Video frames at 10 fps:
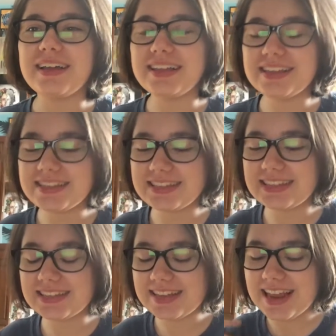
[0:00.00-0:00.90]

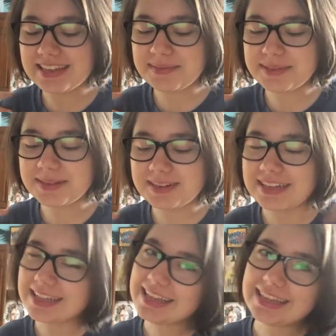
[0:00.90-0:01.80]
Today's episode
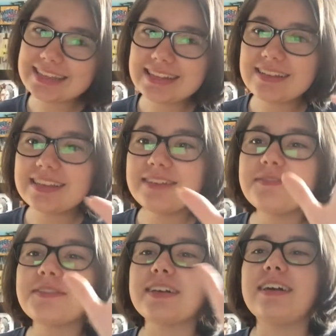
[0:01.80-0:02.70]
is a little
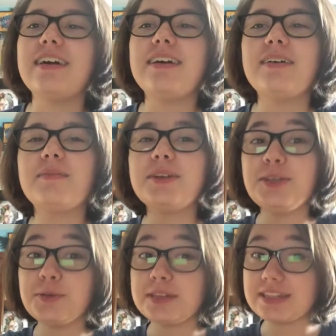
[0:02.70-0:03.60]
different.
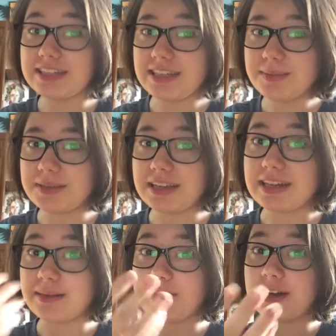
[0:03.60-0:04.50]
You can see me
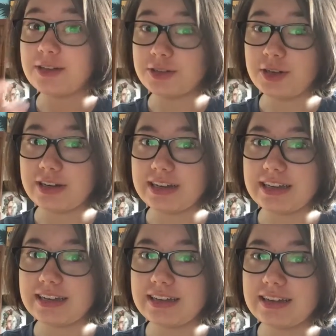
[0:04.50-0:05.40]
and I'm not
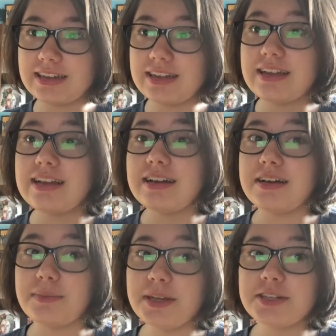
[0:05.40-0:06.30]
drawing
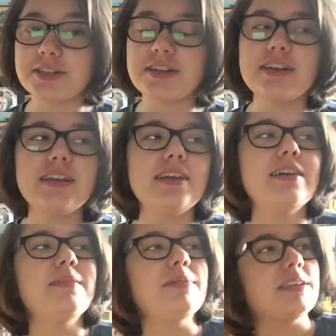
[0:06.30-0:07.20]
a picture.
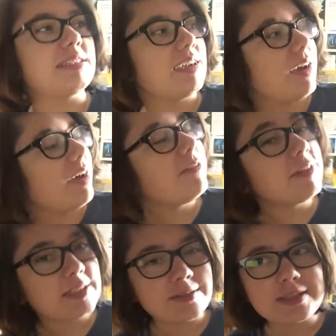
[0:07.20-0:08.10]
Because at
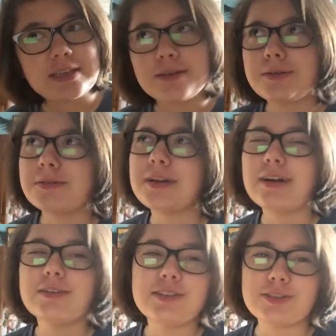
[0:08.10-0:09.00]
first I was like, oh,
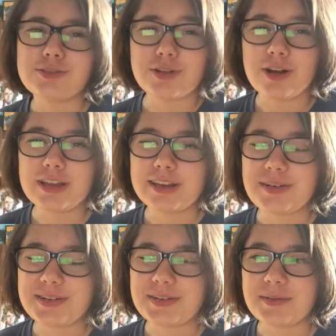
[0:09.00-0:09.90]
I'll just draw like
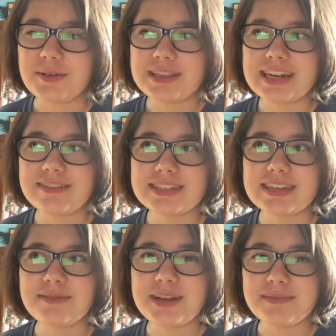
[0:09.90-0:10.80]
normal, and then I was
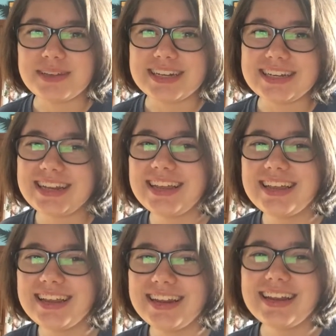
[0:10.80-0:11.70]
like, wait a minute.
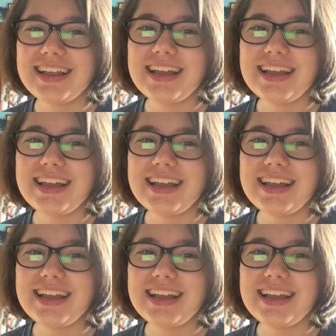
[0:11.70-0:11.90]
I